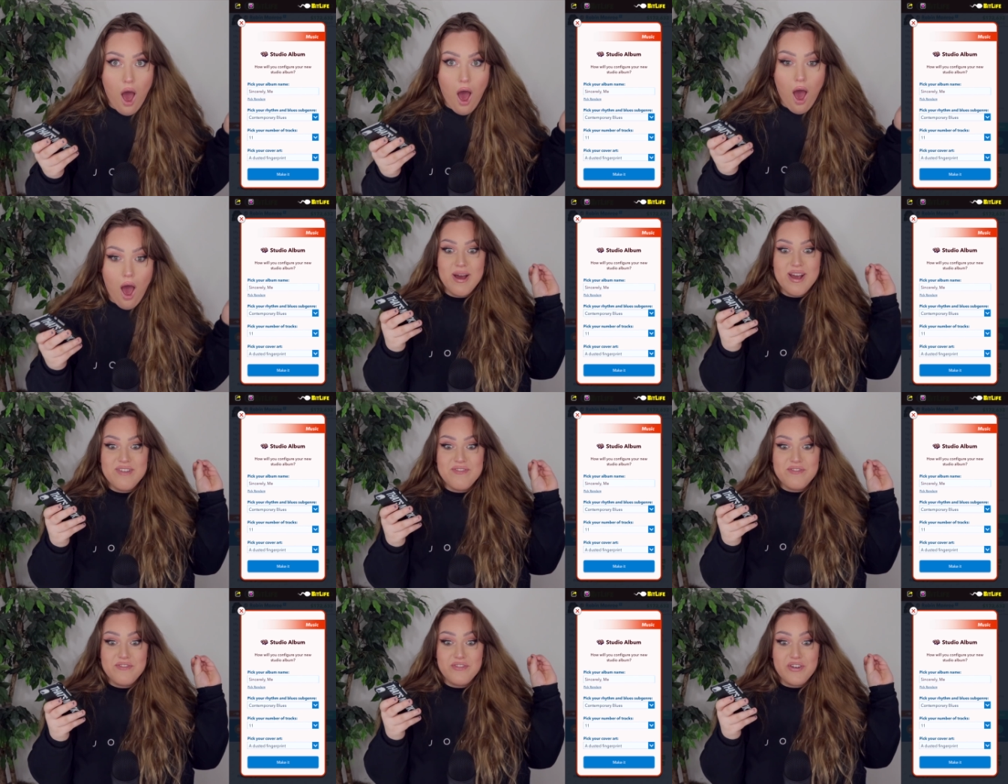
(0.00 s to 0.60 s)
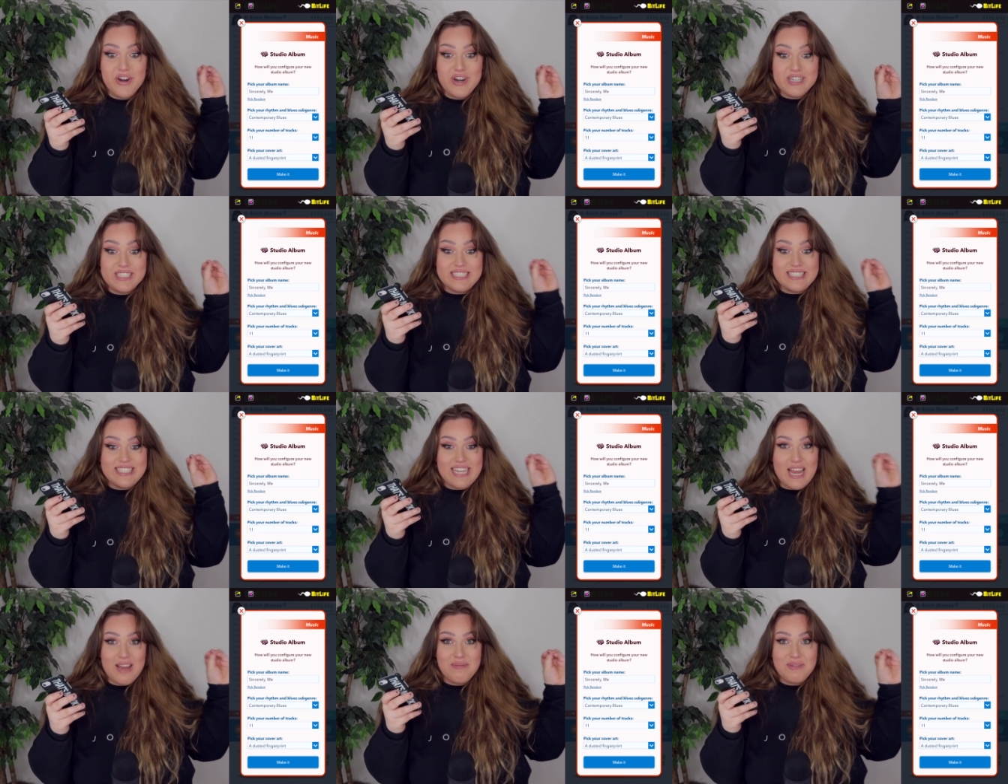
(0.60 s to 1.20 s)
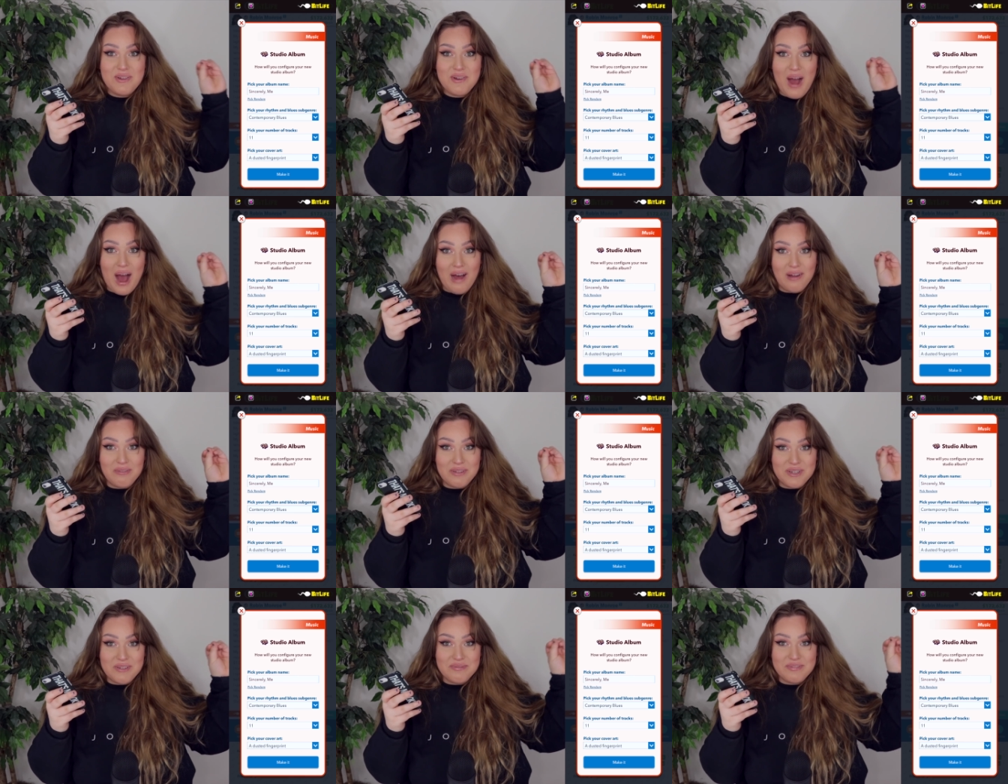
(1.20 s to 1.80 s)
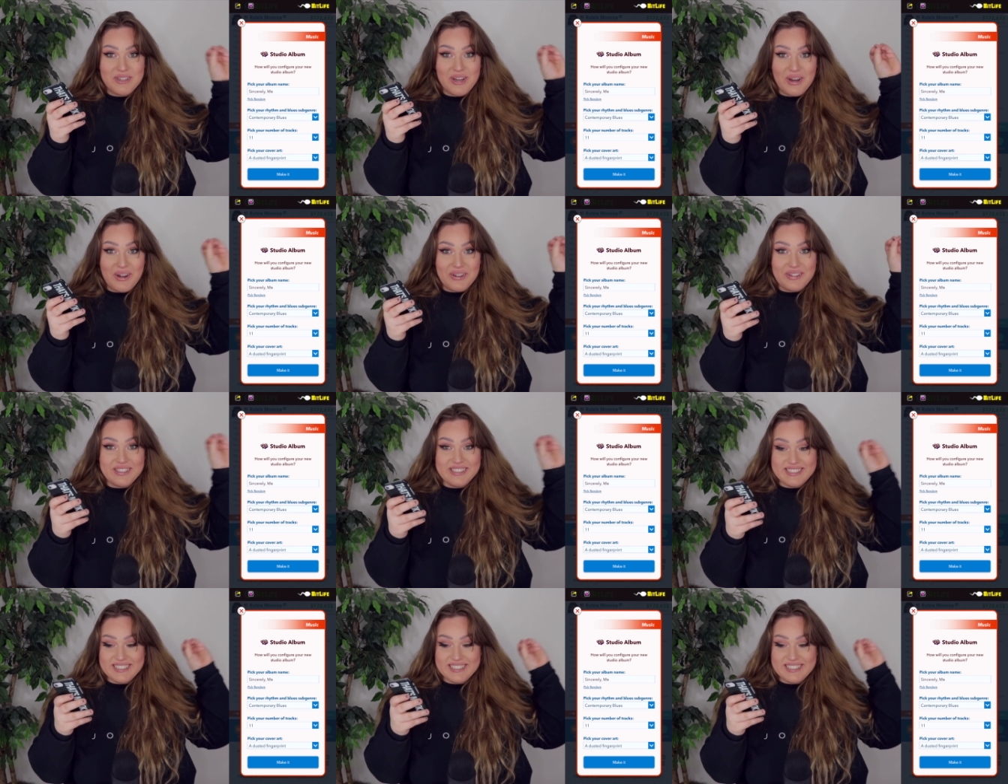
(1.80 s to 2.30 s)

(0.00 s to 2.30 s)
My first debut album called